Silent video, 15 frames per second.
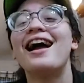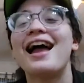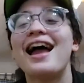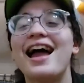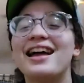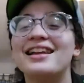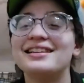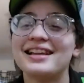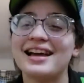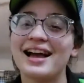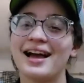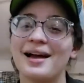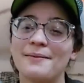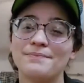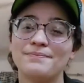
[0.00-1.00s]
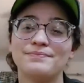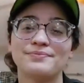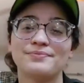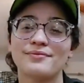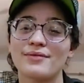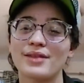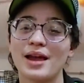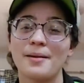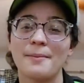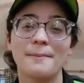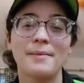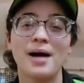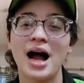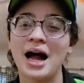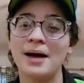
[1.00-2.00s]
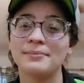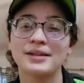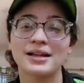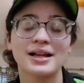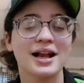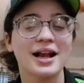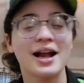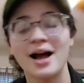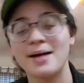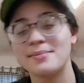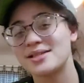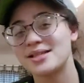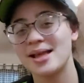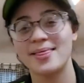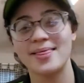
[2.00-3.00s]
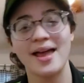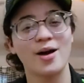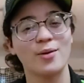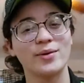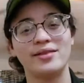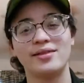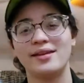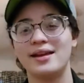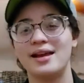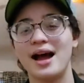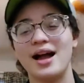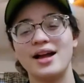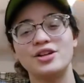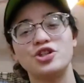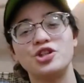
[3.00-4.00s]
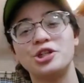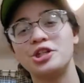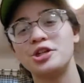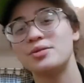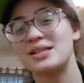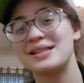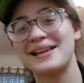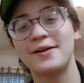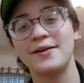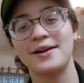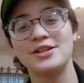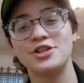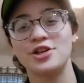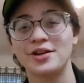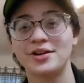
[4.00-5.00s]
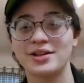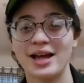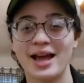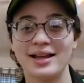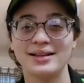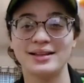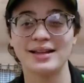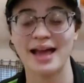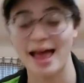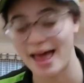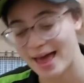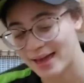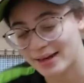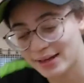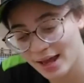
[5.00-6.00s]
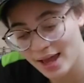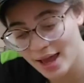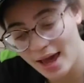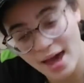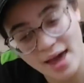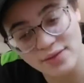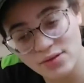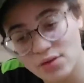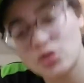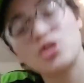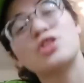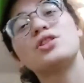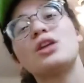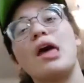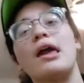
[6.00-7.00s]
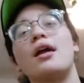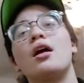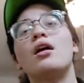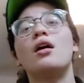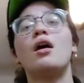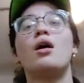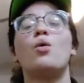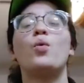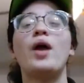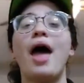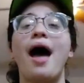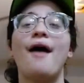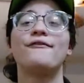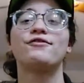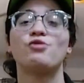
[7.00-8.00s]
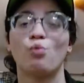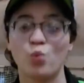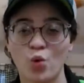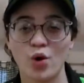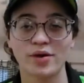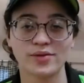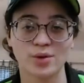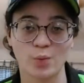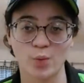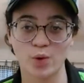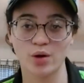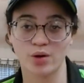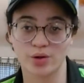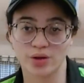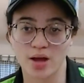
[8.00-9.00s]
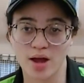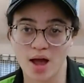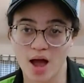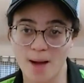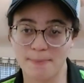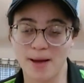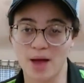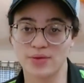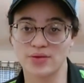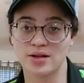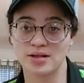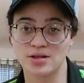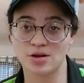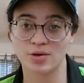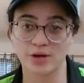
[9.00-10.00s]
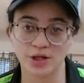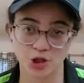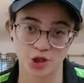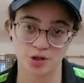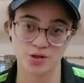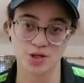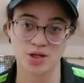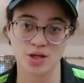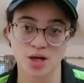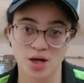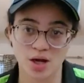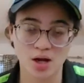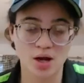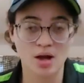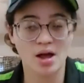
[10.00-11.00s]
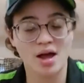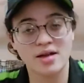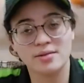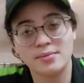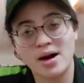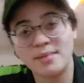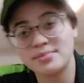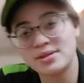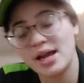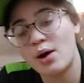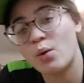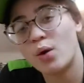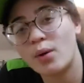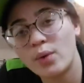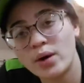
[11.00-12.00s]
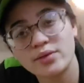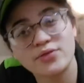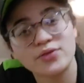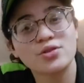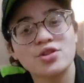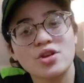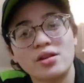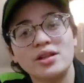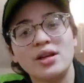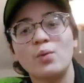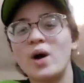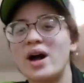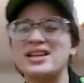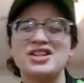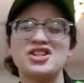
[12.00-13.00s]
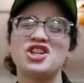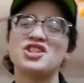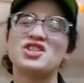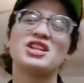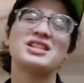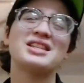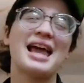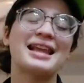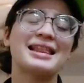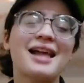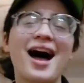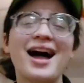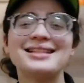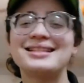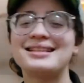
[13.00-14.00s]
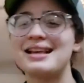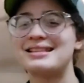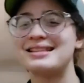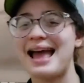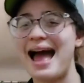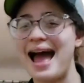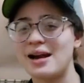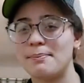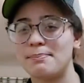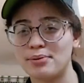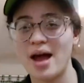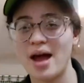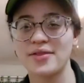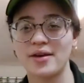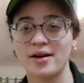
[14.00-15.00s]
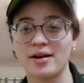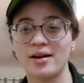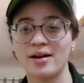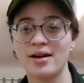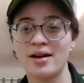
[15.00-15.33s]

And Mom comes in there with the gun, shoots the creature dead in the head, and they're just like, we have to warn the world about these creatures. And the mom's like, well, what if there's only one? And she's just like, nonsense, it had a brother.